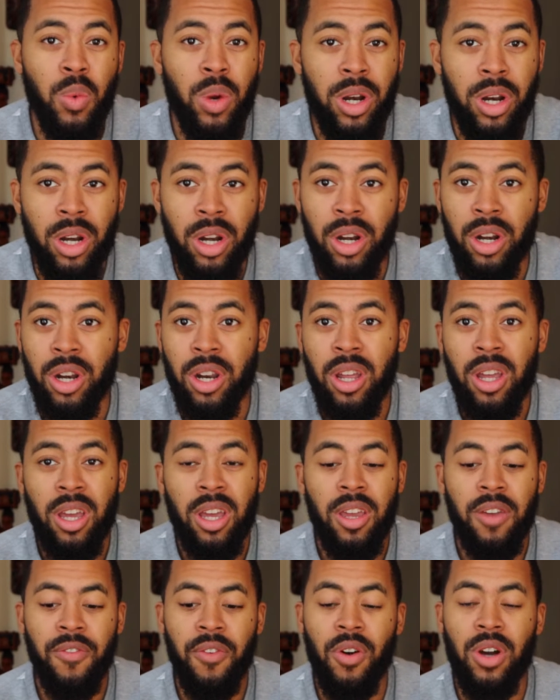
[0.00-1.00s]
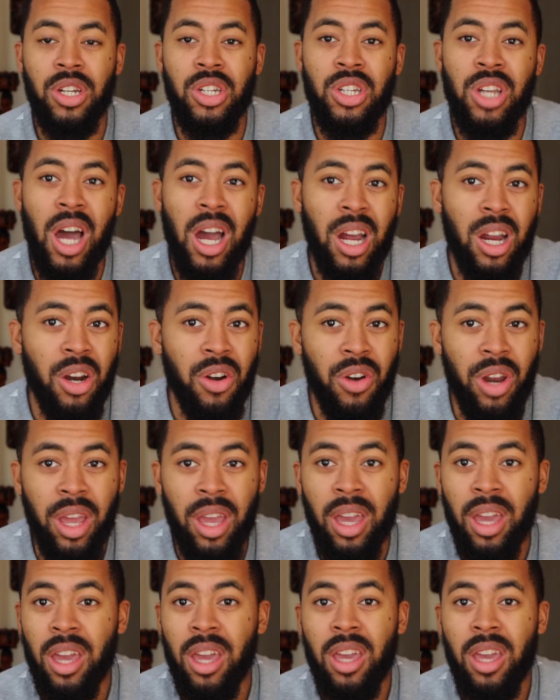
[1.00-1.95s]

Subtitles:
Whittaker. He fought Jacare.